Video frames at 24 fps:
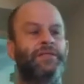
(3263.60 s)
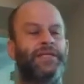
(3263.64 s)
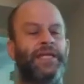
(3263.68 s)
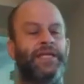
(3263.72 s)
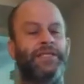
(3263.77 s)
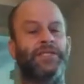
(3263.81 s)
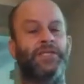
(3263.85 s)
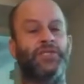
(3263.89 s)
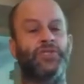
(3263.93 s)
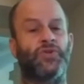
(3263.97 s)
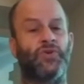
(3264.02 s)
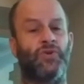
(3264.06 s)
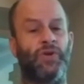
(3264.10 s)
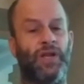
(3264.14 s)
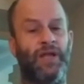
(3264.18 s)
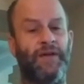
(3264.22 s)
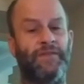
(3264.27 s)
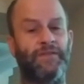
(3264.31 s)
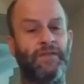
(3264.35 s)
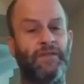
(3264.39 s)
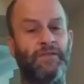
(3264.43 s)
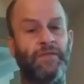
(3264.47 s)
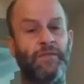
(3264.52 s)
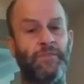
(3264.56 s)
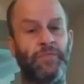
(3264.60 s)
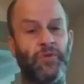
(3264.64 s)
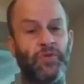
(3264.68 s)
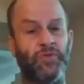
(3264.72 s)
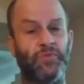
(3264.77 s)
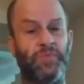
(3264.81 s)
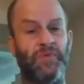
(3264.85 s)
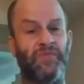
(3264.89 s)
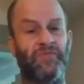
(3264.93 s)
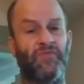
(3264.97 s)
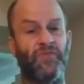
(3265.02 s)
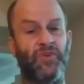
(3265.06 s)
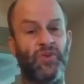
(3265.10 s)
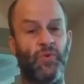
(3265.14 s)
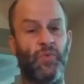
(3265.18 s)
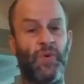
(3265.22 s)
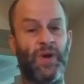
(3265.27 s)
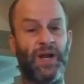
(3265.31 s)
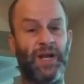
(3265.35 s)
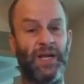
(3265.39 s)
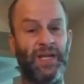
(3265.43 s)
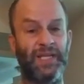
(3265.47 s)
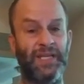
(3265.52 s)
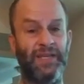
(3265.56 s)
takes a certain level of abuse before you
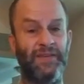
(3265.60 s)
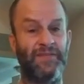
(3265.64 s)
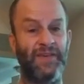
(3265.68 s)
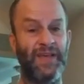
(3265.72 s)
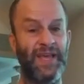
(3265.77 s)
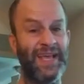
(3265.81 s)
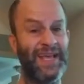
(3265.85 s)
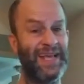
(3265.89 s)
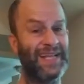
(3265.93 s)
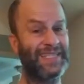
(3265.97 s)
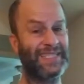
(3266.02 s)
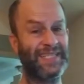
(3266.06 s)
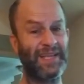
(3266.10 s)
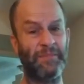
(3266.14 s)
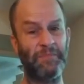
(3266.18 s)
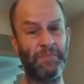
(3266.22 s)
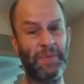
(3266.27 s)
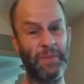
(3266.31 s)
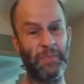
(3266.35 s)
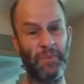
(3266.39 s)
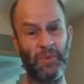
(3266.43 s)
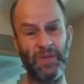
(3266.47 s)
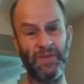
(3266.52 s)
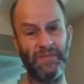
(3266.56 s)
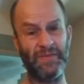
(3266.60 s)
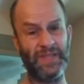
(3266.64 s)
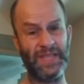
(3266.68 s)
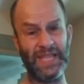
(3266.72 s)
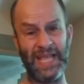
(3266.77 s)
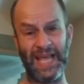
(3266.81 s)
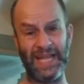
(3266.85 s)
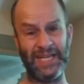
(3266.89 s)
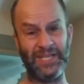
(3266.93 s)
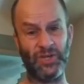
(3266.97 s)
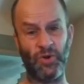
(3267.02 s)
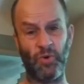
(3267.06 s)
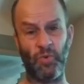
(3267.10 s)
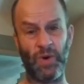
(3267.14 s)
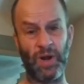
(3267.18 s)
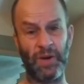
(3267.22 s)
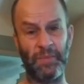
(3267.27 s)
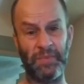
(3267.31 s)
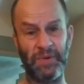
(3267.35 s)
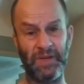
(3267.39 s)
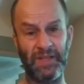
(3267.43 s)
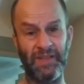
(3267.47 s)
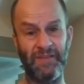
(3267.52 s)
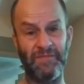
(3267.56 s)
want to leave. And some people even then don't want
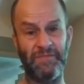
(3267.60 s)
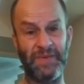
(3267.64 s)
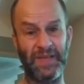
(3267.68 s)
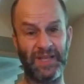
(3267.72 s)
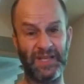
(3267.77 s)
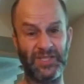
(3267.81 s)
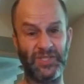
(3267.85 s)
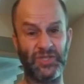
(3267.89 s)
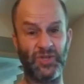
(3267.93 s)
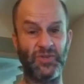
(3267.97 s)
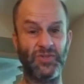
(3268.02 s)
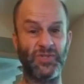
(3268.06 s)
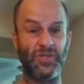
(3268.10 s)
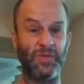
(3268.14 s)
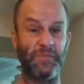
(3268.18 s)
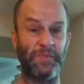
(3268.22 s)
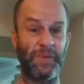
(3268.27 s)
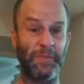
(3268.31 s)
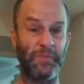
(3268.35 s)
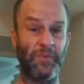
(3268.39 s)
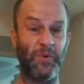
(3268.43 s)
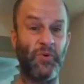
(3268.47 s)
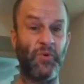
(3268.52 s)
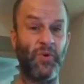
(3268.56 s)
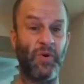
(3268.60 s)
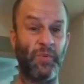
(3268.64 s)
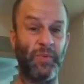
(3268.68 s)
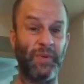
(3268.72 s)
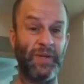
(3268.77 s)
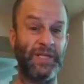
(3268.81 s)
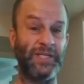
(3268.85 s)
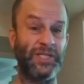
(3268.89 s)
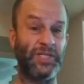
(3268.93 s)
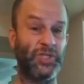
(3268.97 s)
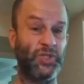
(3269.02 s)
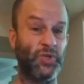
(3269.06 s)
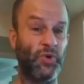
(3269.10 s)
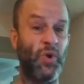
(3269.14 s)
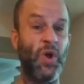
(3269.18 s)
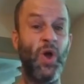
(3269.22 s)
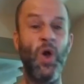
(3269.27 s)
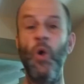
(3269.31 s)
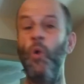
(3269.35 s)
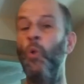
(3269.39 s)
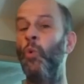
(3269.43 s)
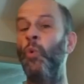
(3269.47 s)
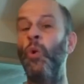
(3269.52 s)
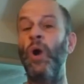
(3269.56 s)
to believe because those are the people who are willing to do
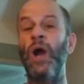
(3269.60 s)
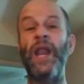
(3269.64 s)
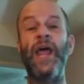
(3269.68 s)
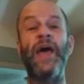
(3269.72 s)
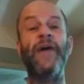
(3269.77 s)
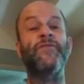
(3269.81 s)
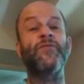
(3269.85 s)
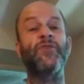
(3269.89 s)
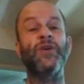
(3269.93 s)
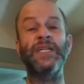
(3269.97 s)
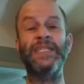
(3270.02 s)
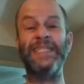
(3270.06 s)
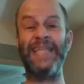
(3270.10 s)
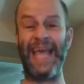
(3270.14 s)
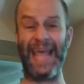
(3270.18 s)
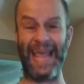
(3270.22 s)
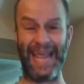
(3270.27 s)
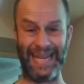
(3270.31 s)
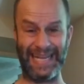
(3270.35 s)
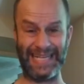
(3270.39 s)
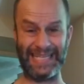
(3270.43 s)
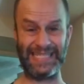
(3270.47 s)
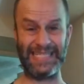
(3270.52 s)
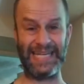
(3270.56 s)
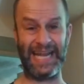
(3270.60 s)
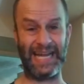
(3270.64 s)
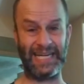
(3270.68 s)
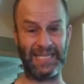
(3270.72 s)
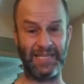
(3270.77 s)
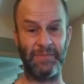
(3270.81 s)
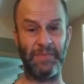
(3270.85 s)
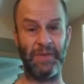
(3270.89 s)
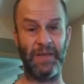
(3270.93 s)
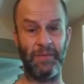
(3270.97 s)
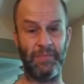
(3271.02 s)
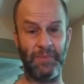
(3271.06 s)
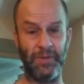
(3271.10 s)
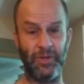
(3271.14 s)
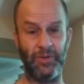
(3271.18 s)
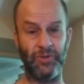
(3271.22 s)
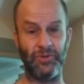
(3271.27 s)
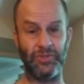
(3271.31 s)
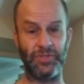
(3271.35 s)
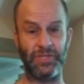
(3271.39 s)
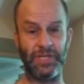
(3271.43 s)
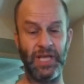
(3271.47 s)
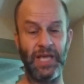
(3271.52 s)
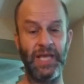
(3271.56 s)
whatever it takes not to be
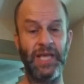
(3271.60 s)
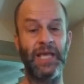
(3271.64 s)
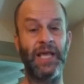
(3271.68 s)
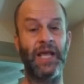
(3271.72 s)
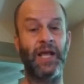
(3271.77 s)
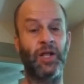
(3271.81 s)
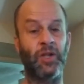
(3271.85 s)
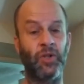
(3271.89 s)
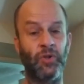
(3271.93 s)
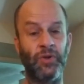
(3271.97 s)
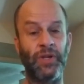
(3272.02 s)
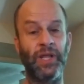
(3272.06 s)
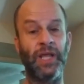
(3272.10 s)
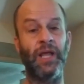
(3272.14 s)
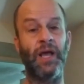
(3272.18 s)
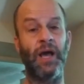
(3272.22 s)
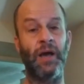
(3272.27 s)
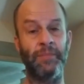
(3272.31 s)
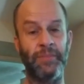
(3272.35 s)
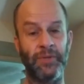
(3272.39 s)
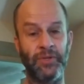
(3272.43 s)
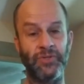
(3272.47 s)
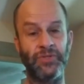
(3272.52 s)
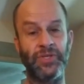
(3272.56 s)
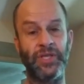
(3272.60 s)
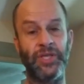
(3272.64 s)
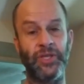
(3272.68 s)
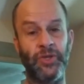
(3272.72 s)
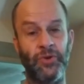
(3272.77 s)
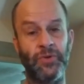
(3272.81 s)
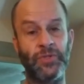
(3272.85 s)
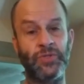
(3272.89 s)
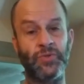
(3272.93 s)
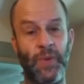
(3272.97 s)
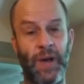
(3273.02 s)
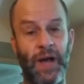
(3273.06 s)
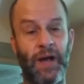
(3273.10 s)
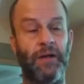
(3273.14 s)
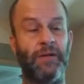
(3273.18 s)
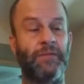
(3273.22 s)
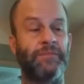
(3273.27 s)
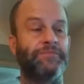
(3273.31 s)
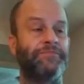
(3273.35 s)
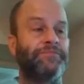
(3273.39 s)
abused, including abusing you as well.